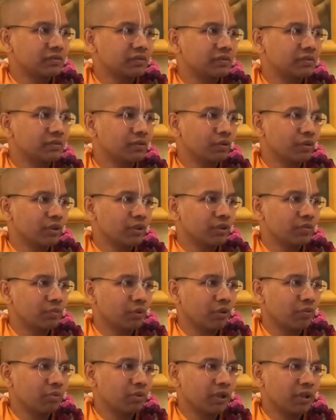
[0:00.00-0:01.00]
knowing the
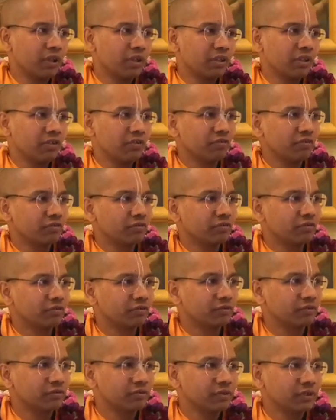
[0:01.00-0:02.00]
popularity of
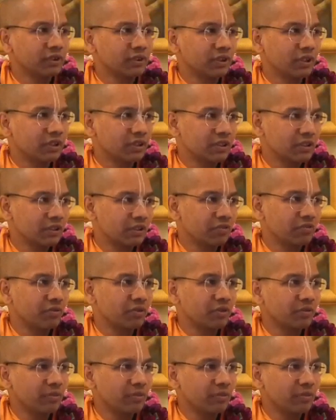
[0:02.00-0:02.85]
Siddhanta Saraswati,